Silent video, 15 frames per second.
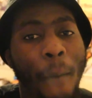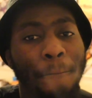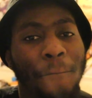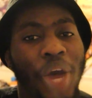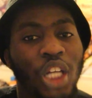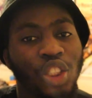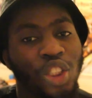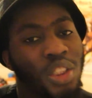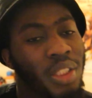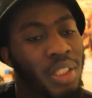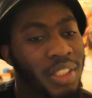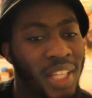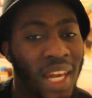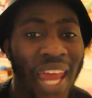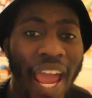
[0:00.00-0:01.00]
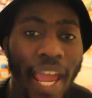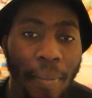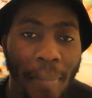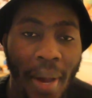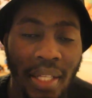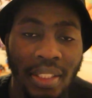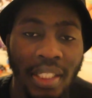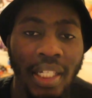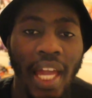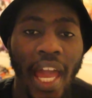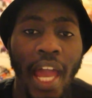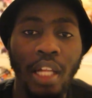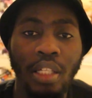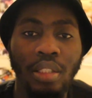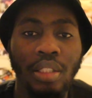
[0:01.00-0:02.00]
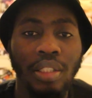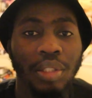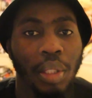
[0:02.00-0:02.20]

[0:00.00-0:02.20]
punching the like button and